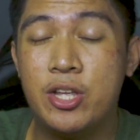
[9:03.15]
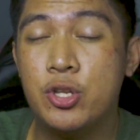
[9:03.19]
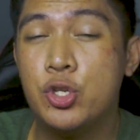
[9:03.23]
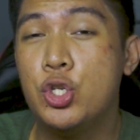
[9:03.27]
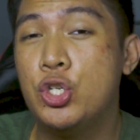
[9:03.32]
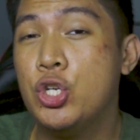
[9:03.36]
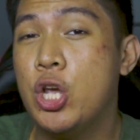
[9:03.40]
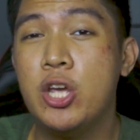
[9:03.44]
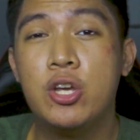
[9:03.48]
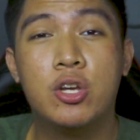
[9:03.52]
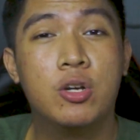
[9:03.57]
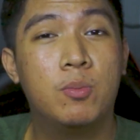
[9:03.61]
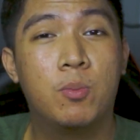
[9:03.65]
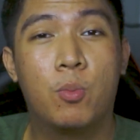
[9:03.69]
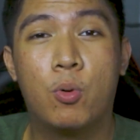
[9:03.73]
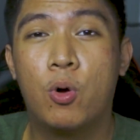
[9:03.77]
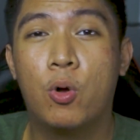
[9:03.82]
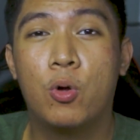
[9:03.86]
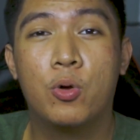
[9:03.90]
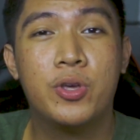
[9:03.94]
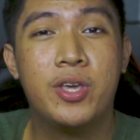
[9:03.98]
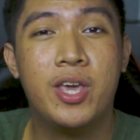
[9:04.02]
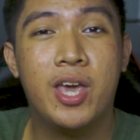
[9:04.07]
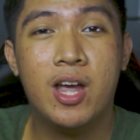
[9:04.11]
Jacob
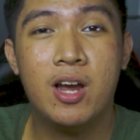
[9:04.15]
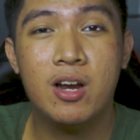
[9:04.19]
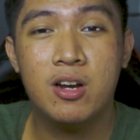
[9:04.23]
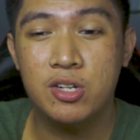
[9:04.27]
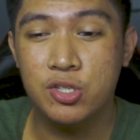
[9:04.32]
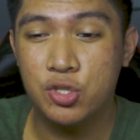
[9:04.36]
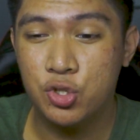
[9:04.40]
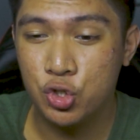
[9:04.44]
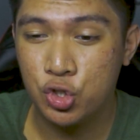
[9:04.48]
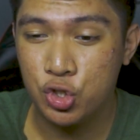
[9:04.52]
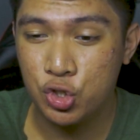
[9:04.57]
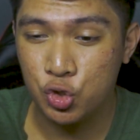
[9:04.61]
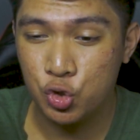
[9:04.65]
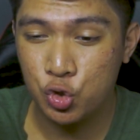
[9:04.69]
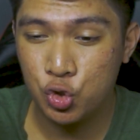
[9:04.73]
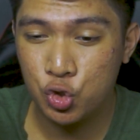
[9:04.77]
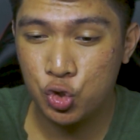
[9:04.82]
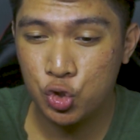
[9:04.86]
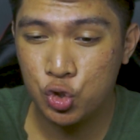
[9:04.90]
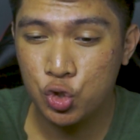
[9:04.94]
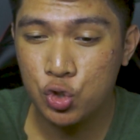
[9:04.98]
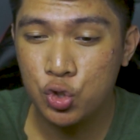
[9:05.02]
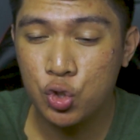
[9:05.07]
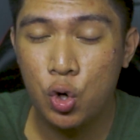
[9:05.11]
Collier is
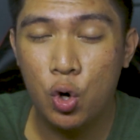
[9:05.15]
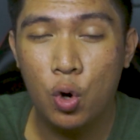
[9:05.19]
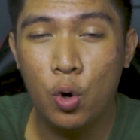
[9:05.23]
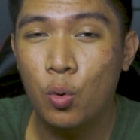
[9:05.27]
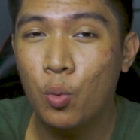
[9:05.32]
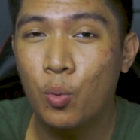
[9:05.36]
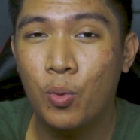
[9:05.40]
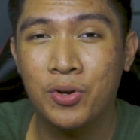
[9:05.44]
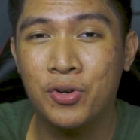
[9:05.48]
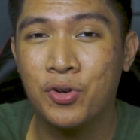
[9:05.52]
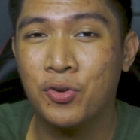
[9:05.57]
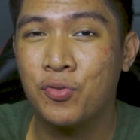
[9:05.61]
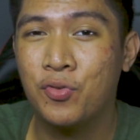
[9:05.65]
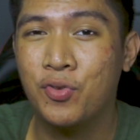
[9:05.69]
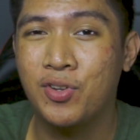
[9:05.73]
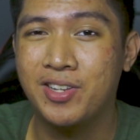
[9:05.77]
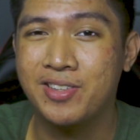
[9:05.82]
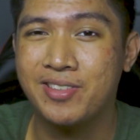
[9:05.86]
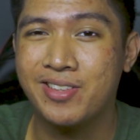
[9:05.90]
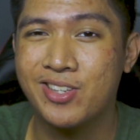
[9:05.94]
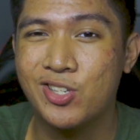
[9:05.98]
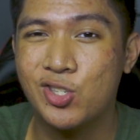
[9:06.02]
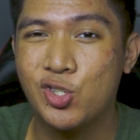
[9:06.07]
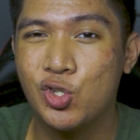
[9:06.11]
just so wonderful
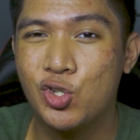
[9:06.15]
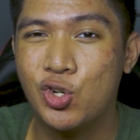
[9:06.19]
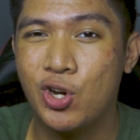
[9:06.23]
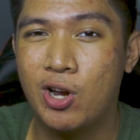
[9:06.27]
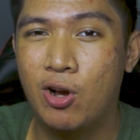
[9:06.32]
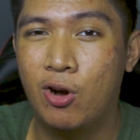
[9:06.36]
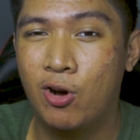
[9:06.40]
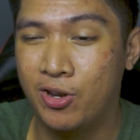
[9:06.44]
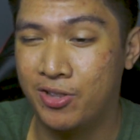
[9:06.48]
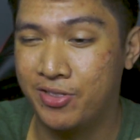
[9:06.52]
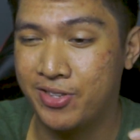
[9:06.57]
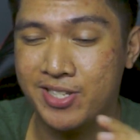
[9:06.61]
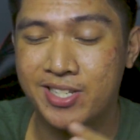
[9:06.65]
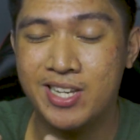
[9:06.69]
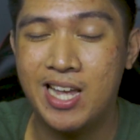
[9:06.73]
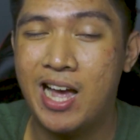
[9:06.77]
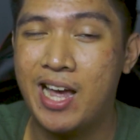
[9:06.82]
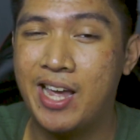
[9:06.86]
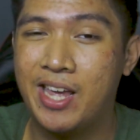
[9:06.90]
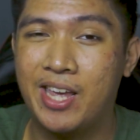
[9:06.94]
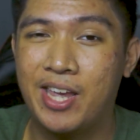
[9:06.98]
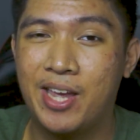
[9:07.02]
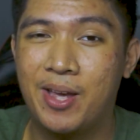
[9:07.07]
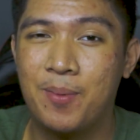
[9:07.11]
on this
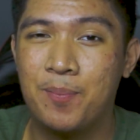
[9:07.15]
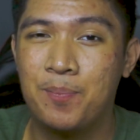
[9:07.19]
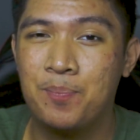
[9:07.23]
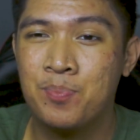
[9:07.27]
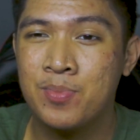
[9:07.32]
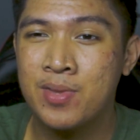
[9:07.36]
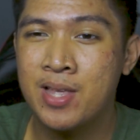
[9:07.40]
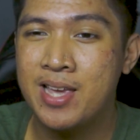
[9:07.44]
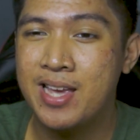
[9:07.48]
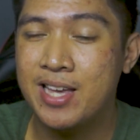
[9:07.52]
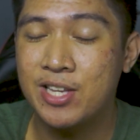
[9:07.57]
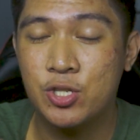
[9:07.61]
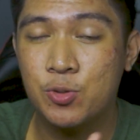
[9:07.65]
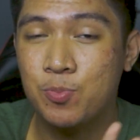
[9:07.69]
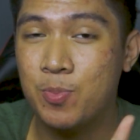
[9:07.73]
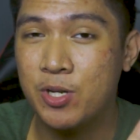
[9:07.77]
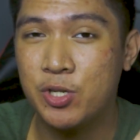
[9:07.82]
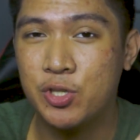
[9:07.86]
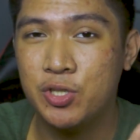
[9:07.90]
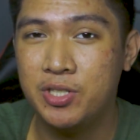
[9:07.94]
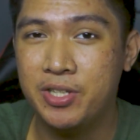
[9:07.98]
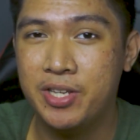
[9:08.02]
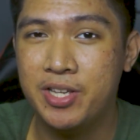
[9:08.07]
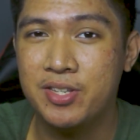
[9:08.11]
IEM,
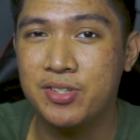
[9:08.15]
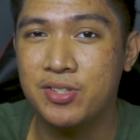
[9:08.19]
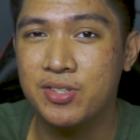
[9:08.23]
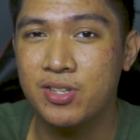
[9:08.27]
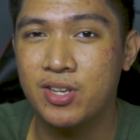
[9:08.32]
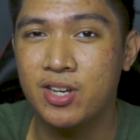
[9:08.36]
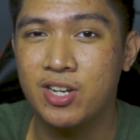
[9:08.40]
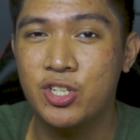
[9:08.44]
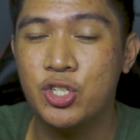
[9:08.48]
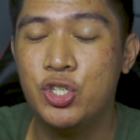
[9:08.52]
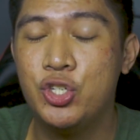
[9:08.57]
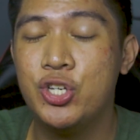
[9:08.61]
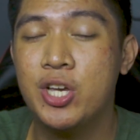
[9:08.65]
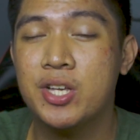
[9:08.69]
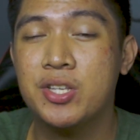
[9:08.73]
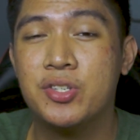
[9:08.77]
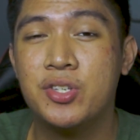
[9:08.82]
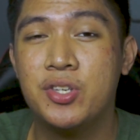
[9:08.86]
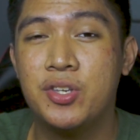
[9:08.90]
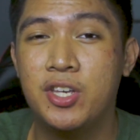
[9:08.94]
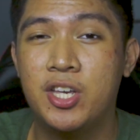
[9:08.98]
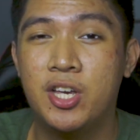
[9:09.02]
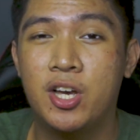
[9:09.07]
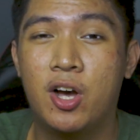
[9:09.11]
especially his
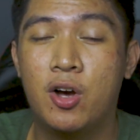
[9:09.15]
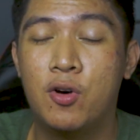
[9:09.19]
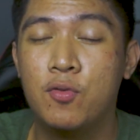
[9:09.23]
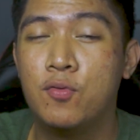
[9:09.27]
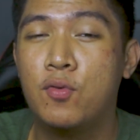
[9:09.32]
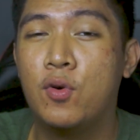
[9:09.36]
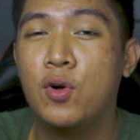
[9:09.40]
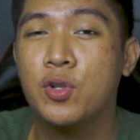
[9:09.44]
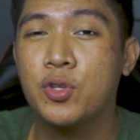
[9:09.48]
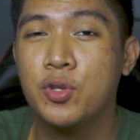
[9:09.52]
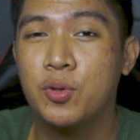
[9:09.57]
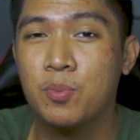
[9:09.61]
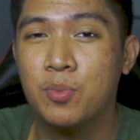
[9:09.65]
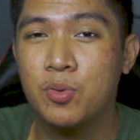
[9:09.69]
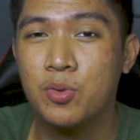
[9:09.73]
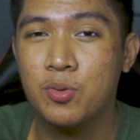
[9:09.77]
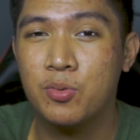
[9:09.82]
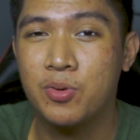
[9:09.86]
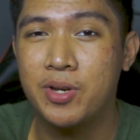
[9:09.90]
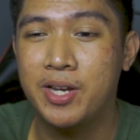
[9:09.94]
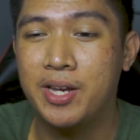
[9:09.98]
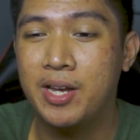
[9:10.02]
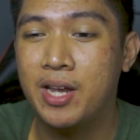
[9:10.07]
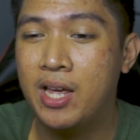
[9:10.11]
Jesse of Volume
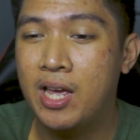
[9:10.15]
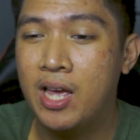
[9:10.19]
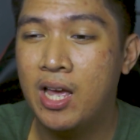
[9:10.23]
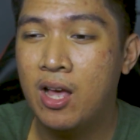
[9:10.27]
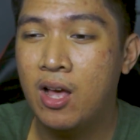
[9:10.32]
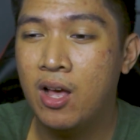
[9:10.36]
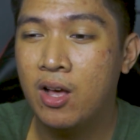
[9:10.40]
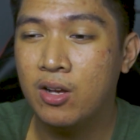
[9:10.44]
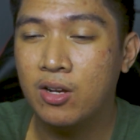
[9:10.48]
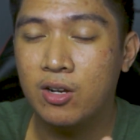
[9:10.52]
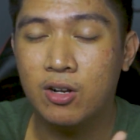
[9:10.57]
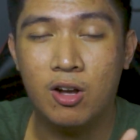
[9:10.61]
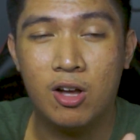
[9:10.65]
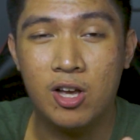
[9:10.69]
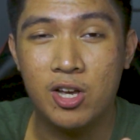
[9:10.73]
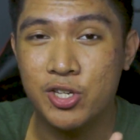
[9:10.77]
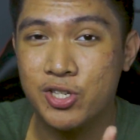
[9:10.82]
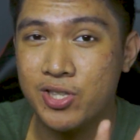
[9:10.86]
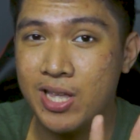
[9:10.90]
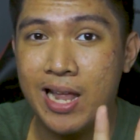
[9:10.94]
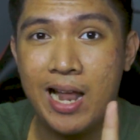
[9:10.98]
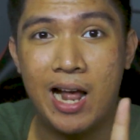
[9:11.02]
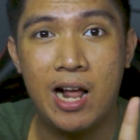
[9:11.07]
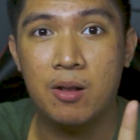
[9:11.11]
3.
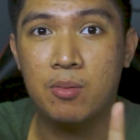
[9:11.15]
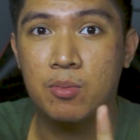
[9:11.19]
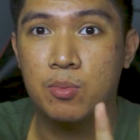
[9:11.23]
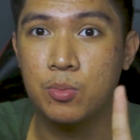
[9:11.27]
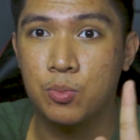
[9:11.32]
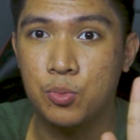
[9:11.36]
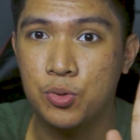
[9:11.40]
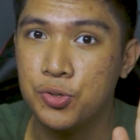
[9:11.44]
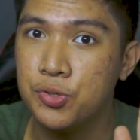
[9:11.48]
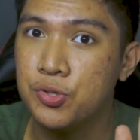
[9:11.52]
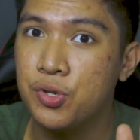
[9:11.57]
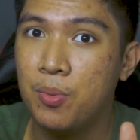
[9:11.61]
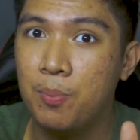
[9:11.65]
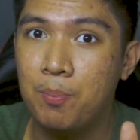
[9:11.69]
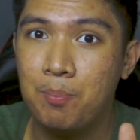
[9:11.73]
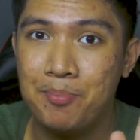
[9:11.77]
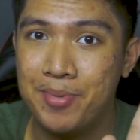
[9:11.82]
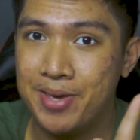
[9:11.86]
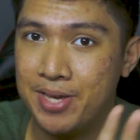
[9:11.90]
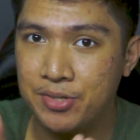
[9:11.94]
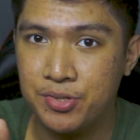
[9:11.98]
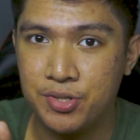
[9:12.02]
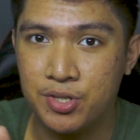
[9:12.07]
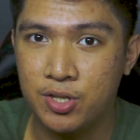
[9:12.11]
Gosh, that album was
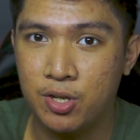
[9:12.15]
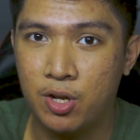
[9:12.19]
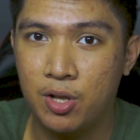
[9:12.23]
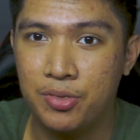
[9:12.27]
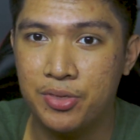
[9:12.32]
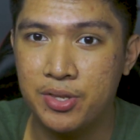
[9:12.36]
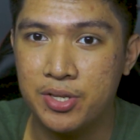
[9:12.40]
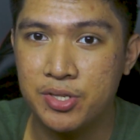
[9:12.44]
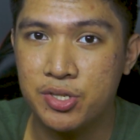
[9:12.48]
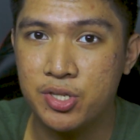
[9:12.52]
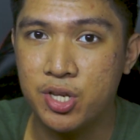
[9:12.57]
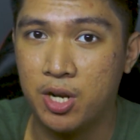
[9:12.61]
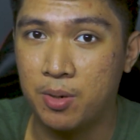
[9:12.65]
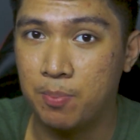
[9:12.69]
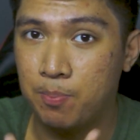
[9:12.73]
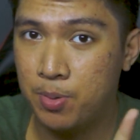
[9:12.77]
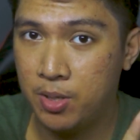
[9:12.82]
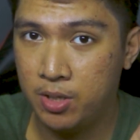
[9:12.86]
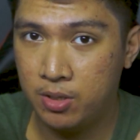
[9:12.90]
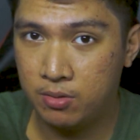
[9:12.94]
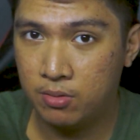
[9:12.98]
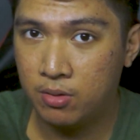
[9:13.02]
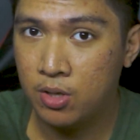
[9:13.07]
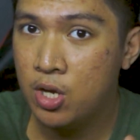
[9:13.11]
amazing on the set.
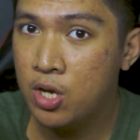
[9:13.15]
But